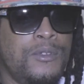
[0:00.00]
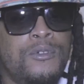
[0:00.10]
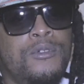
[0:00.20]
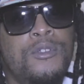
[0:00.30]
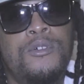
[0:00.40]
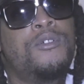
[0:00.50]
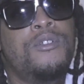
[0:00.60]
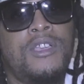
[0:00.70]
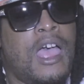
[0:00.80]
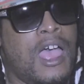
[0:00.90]

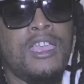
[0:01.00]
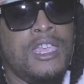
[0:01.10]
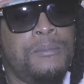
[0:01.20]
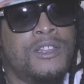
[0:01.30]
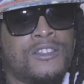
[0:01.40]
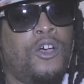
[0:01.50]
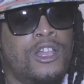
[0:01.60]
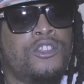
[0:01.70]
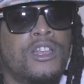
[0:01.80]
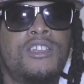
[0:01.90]
You can't keep the
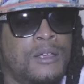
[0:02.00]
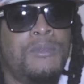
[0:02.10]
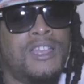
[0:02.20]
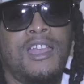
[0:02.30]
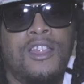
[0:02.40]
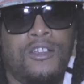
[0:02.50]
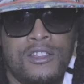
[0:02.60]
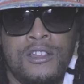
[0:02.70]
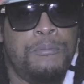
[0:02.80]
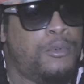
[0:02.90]
salt on the table that
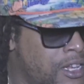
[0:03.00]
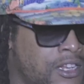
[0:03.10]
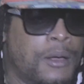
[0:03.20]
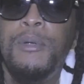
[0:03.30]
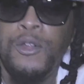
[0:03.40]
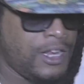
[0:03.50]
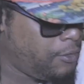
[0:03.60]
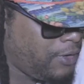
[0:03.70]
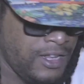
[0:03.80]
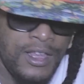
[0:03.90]
long. The wind will blow that
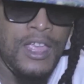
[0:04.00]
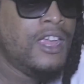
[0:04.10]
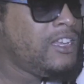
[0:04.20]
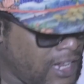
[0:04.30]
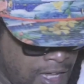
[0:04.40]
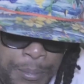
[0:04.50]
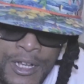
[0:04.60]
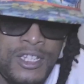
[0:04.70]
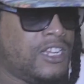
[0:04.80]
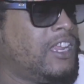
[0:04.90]
away. Take a
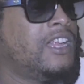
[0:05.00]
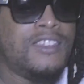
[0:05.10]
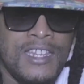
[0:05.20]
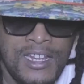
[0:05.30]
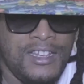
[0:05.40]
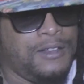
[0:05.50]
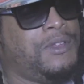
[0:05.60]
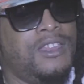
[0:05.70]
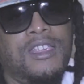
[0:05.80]
picture of that, send it to me.